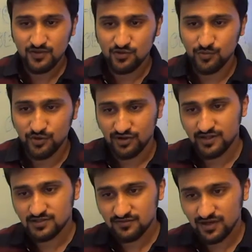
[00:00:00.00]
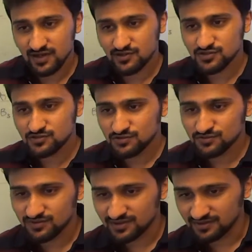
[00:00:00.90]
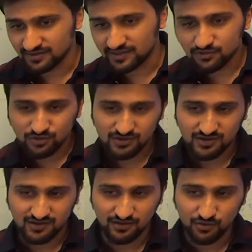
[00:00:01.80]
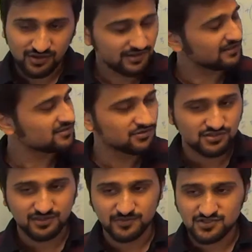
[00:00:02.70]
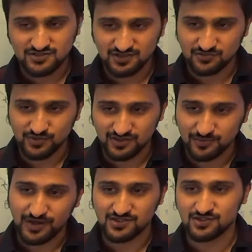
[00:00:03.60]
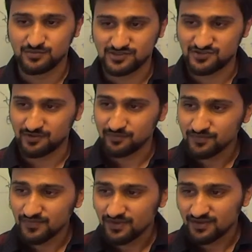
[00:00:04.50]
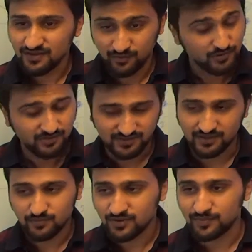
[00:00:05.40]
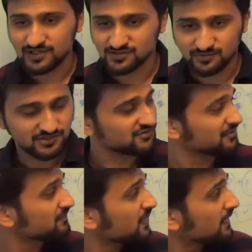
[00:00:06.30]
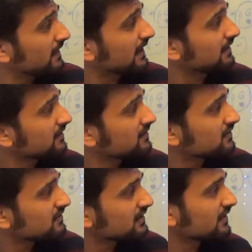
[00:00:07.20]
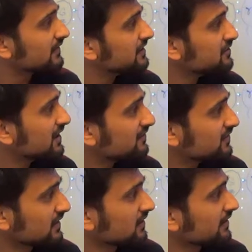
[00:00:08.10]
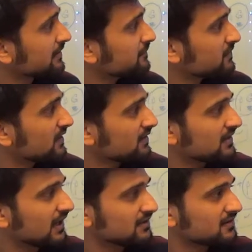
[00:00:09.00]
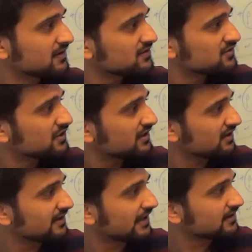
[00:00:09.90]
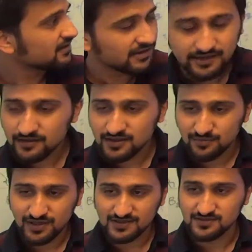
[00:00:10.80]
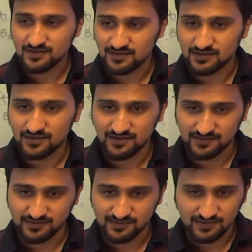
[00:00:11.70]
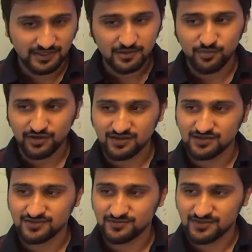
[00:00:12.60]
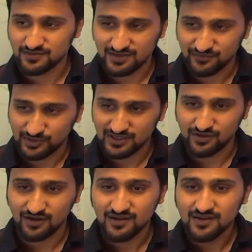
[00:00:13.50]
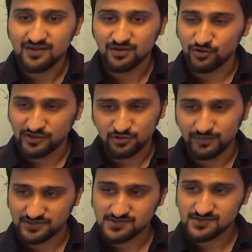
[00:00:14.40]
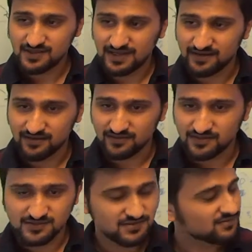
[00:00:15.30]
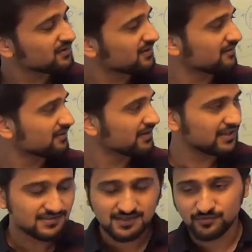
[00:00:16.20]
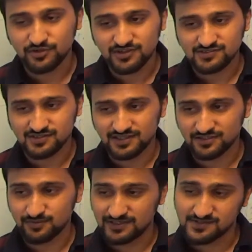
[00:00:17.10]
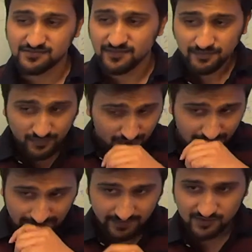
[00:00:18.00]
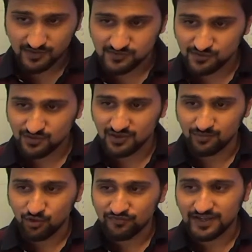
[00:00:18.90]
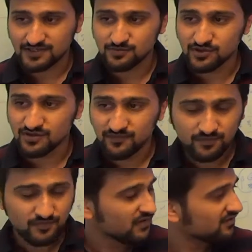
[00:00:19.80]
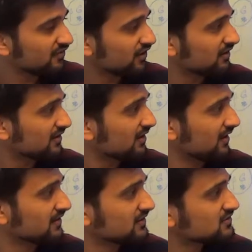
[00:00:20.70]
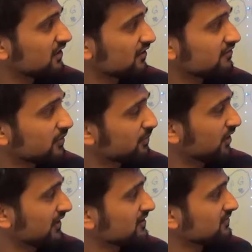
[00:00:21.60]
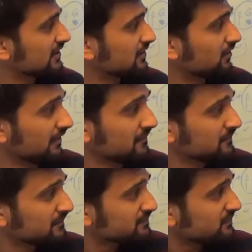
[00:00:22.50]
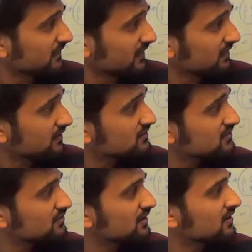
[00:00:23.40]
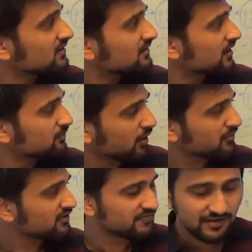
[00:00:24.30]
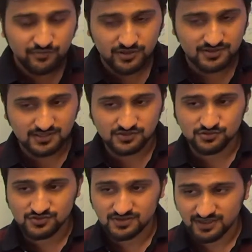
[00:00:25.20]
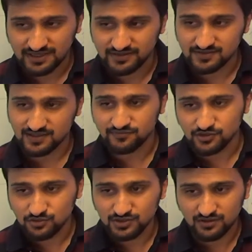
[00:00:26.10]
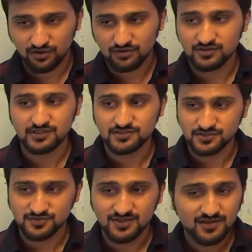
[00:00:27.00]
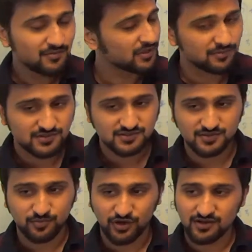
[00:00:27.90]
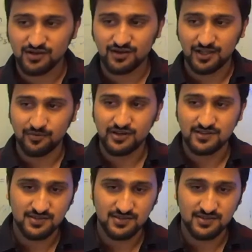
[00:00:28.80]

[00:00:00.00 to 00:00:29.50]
So progressive allows you to uh, decode a lower resolution image just with a partial bitstream, stream. Uh, uh, yeah, a partial bitstream, And uh, yeah, and then you have single rate. The other thing is you can directly render them as uh, uh, the 3D point clouds themselves without going to meshes. And this is less computationally expensive. And it's also more flexible for this sort of progressive decoding. So a popular framework that's used and it's referred to in a lot of the research papers is a point cloud library.